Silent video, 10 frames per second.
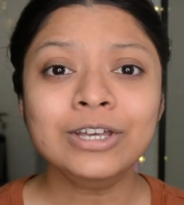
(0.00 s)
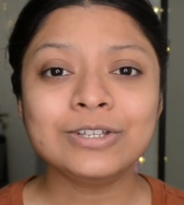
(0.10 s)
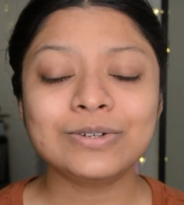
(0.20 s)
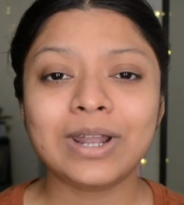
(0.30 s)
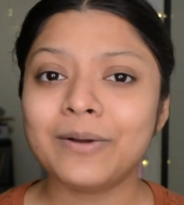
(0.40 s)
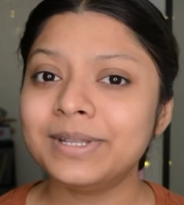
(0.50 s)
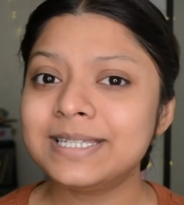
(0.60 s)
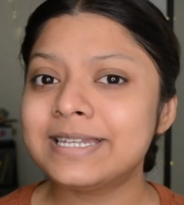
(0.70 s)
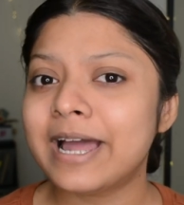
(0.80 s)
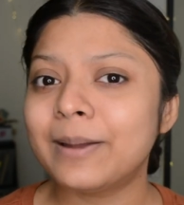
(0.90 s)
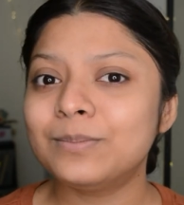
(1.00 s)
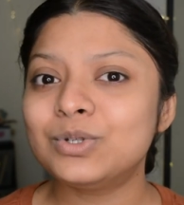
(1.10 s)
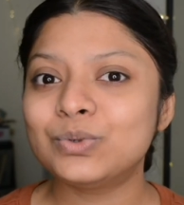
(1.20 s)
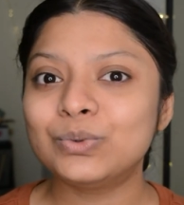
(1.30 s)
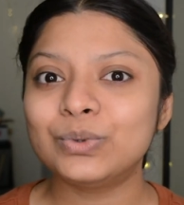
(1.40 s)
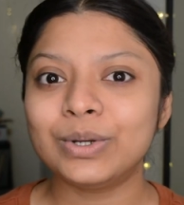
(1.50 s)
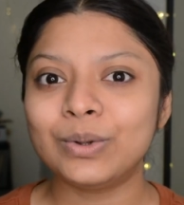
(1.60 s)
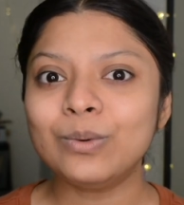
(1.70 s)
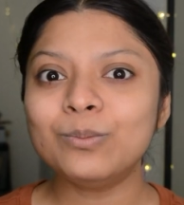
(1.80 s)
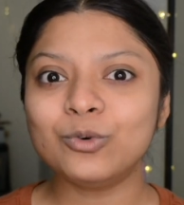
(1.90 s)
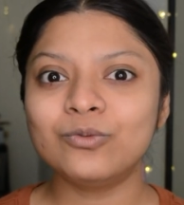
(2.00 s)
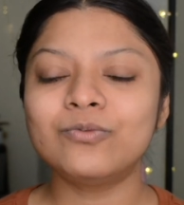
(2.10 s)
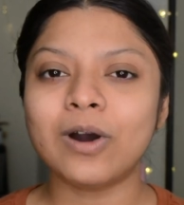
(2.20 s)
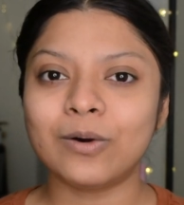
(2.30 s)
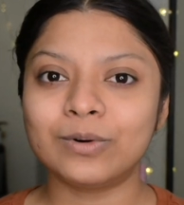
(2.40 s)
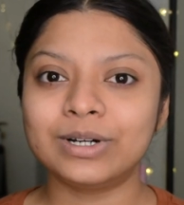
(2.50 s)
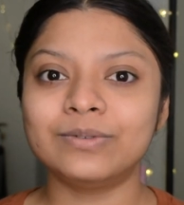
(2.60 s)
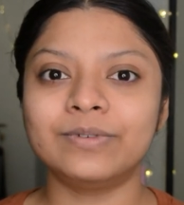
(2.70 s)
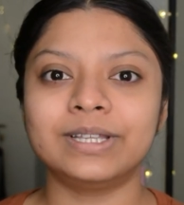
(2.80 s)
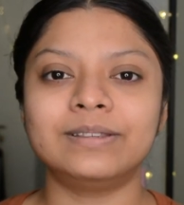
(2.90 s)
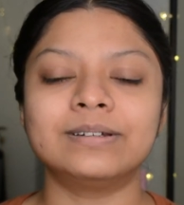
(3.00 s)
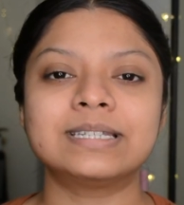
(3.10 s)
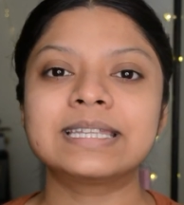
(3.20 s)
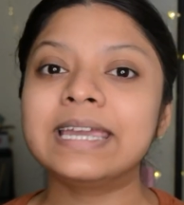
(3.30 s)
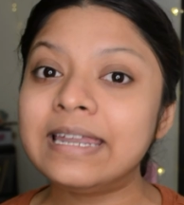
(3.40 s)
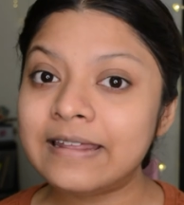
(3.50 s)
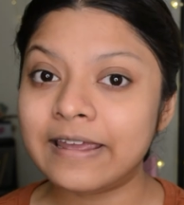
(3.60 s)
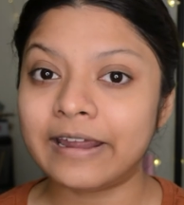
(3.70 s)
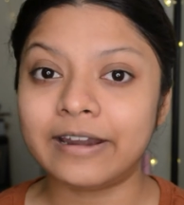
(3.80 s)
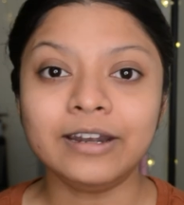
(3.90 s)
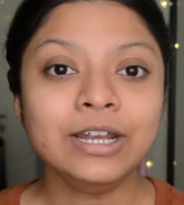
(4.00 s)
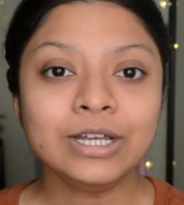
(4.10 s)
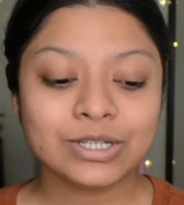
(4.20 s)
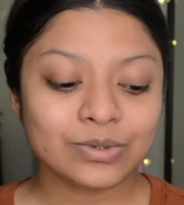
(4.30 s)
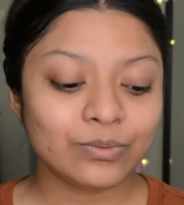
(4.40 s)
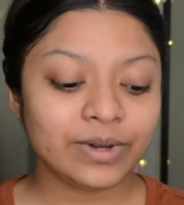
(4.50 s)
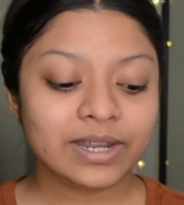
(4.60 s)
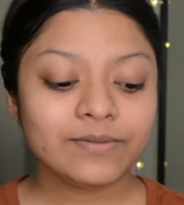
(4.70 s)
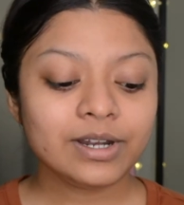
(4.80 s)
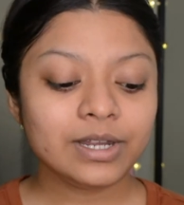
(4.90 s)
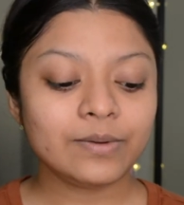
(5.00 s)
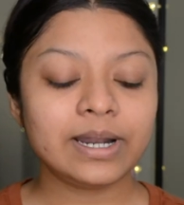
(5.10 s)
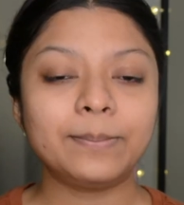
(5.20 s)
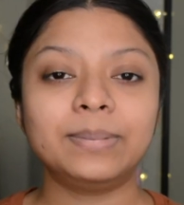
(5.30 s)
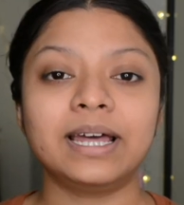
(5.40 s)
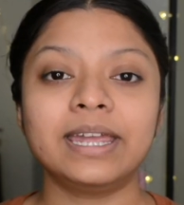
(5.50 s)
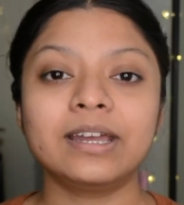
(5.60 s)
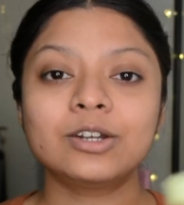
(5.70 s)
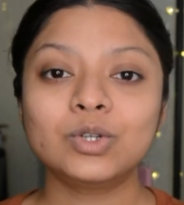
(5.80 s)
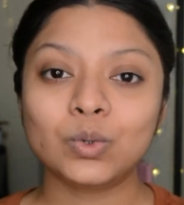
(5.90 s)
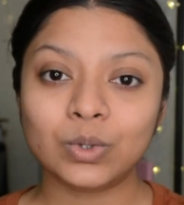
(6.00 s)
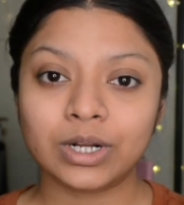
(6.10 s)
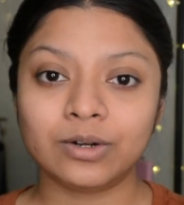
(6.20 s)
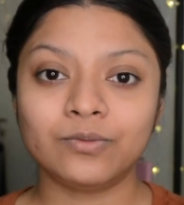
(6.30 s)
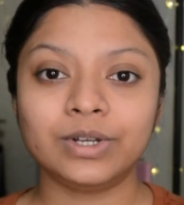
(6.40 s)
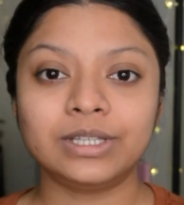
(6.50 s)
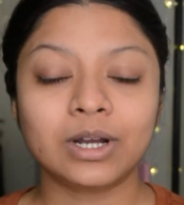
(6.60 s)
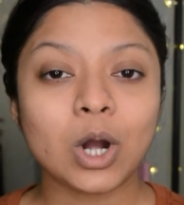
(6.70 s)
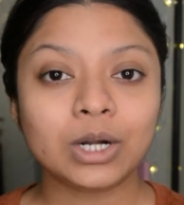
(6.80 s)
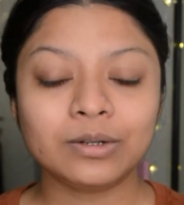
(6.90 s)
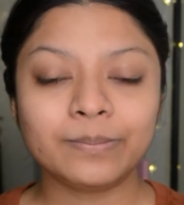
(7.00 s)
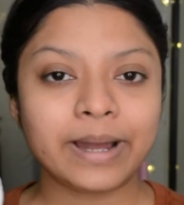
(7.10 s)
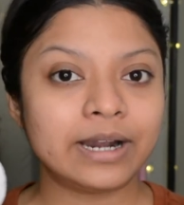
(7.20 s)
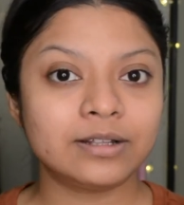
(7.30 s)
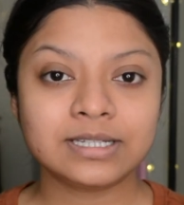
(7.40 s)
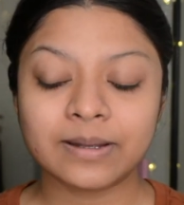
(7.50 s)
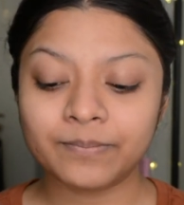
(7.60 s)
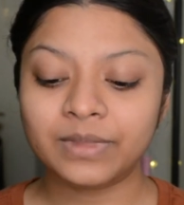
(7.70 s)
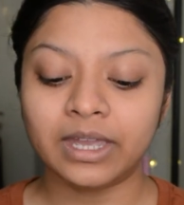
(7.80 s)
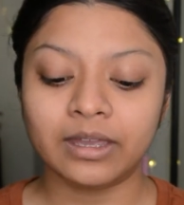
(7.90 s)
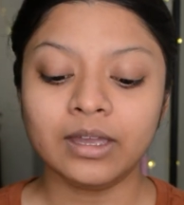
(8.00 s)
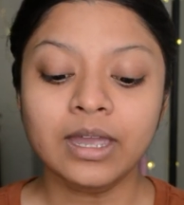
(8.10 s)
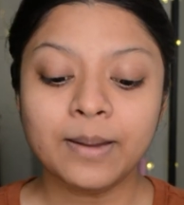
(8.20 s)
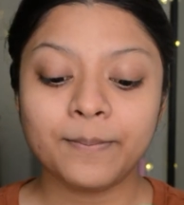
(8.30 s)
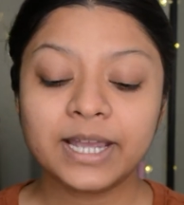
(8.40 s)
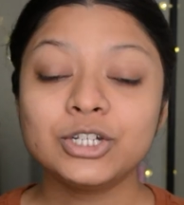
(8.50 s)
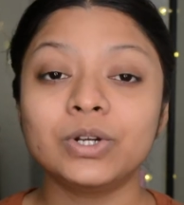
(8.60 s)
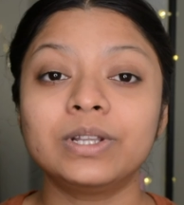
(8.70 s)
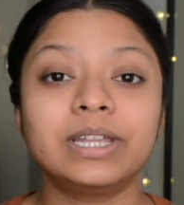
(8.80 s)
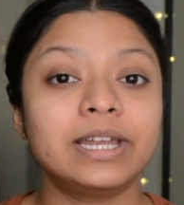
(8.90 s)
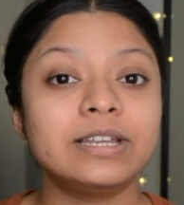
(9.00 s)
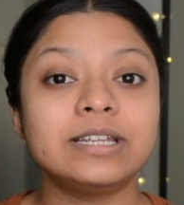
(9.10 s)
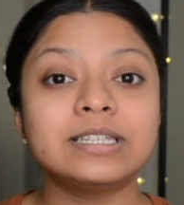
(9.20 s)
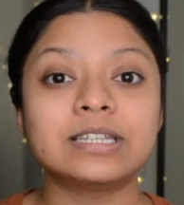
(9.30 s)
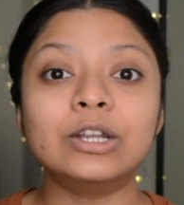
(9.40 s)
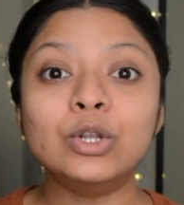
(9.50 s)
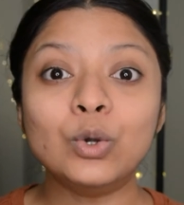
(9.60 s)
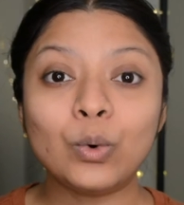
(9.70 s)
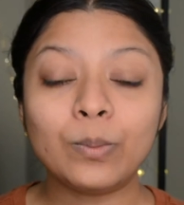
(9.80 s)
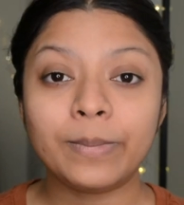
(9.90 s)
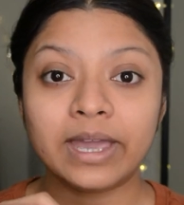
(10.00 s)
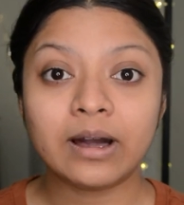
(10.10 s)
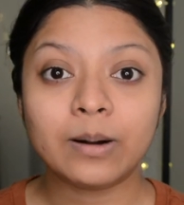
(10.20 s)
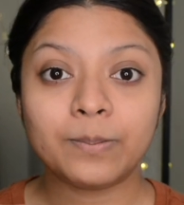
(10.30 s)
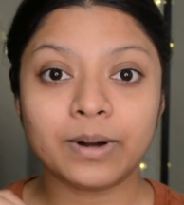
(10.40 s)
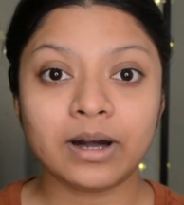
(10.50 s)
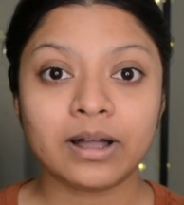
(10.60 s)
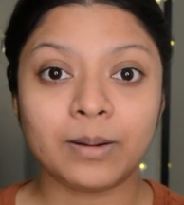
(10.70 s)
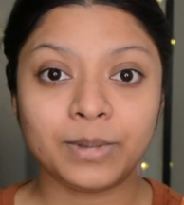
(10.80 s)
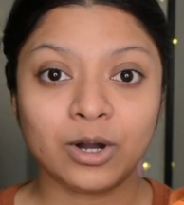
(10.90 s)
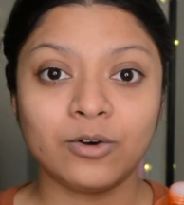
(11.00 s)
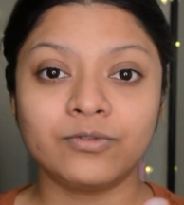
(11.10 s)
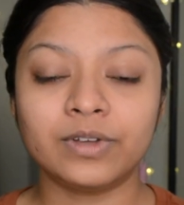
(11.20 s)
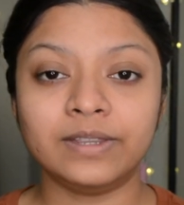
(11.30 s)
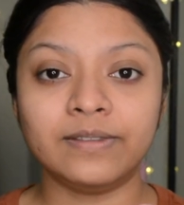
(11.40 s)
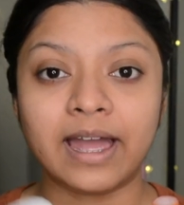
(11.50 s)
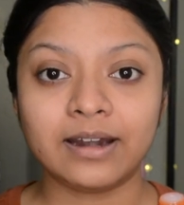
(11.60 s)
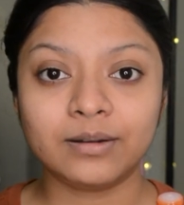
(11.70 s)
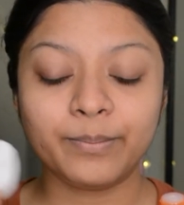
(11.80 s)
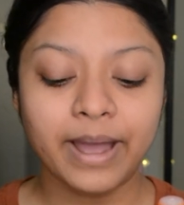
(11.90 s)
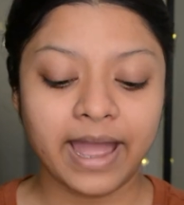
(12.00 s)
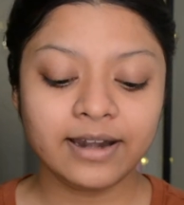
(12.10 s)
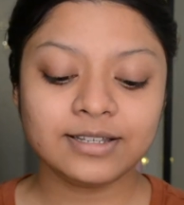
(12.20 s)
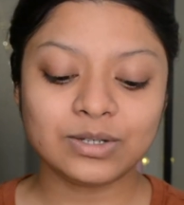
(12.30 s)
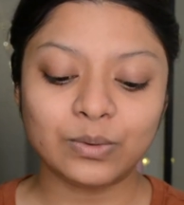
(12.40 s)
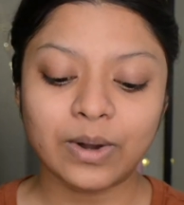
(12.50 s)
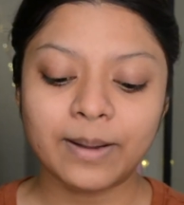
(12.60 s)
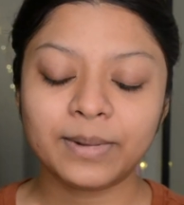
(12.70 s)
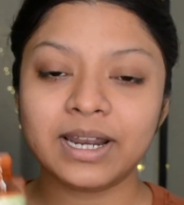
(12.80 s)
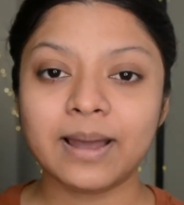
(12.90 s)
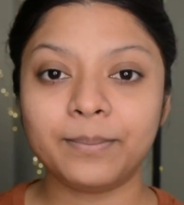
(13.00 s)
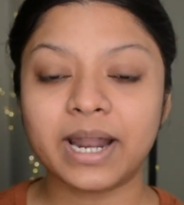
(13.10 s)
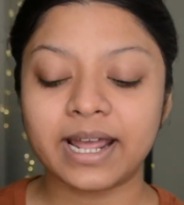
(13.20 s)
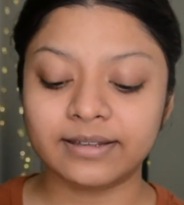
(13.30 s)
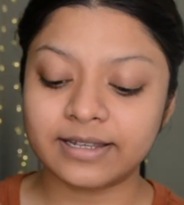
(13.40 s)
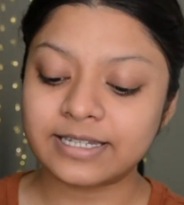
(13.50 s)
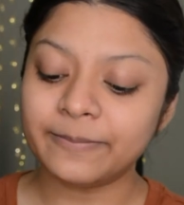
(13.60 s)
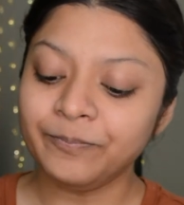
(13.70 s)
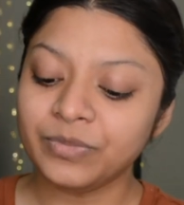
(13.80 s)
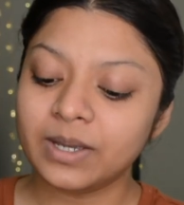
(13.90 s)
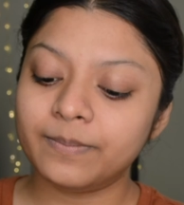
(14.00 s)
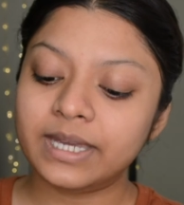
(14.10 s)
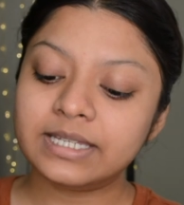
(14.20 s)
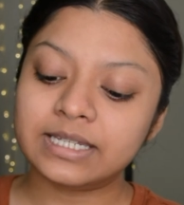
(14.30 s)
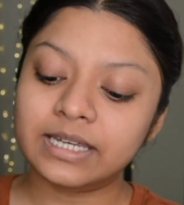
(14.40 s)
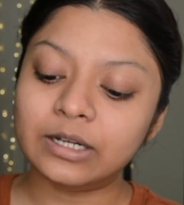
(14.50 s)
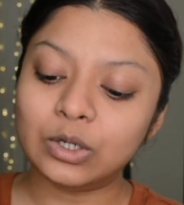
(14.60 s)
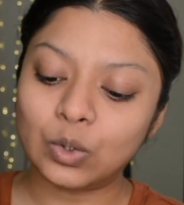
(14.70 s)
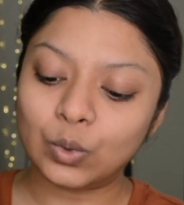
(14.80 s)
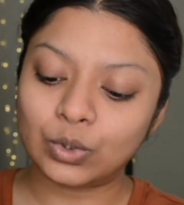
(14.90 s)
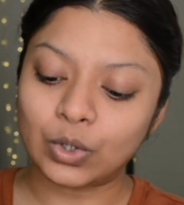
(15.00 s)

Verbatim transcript: so now it's time to you know move forward with the skincare so whenever you are applying a toner with a cotton pad or something make sure there is no makeup uh, coming off in that pad so I'm gonna apply this Pixi Glow